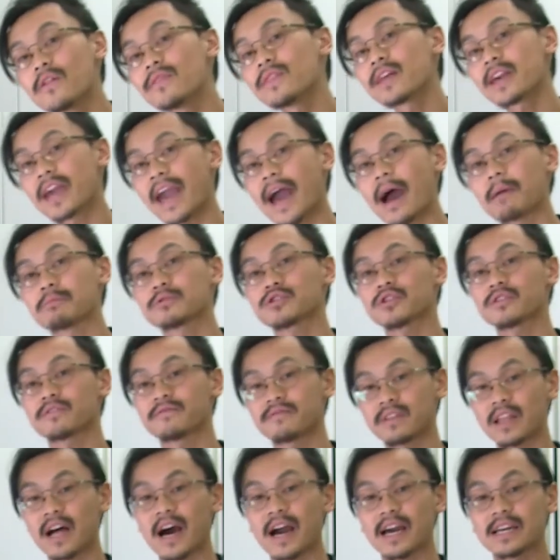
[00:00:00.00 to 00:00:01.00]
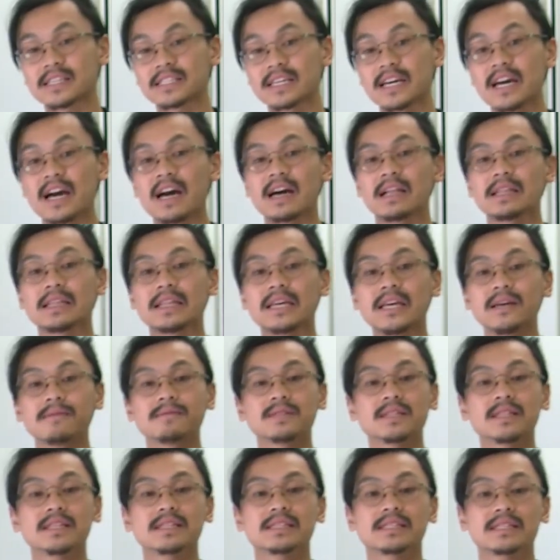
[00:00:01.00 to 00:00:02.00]
the capture of light,
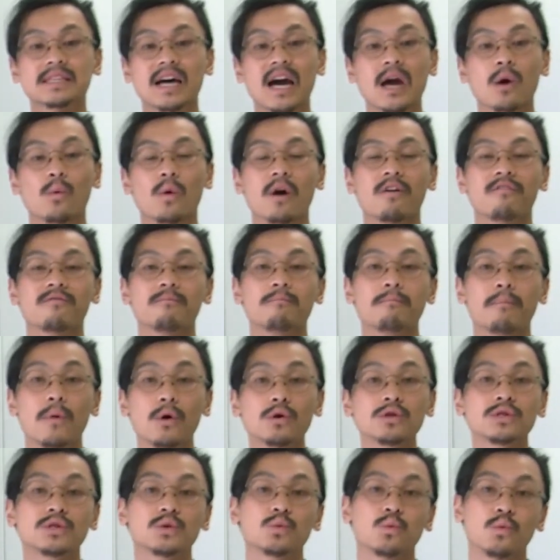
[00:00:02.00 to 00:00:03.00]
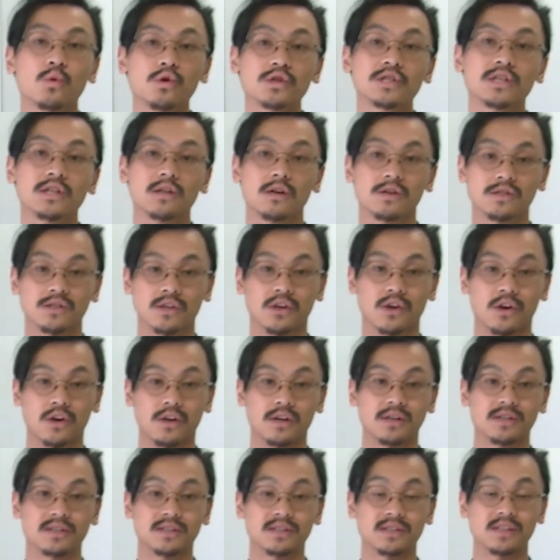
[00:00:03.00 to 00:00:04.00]
leaves are the site where most water loss
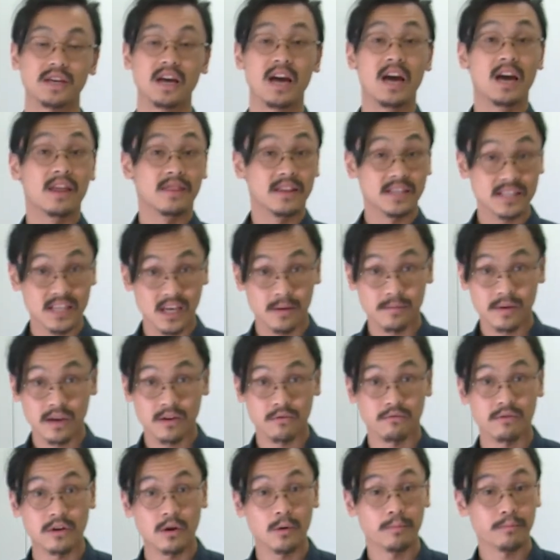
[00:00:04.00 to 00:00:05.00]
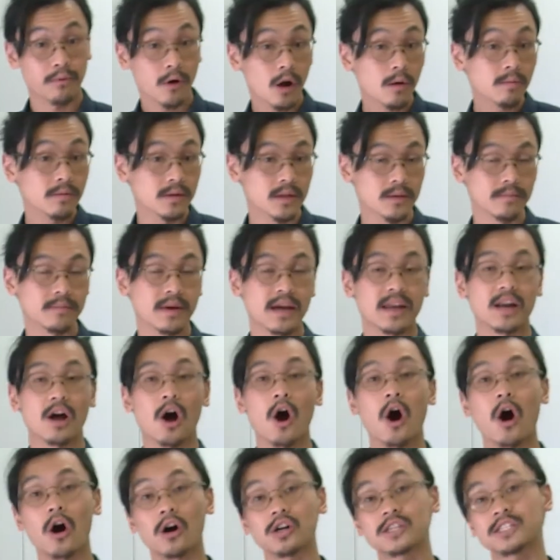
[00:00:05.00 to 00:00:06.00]
occurs. This can be a real problem in a
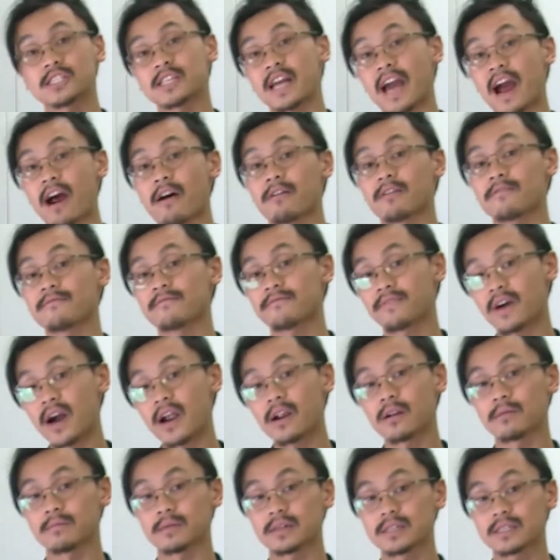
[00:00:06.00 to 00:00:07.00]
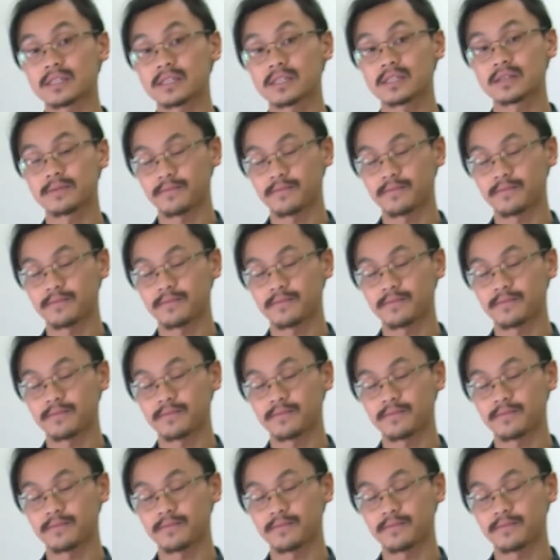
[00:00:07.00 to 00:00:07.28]
hot and arid environment.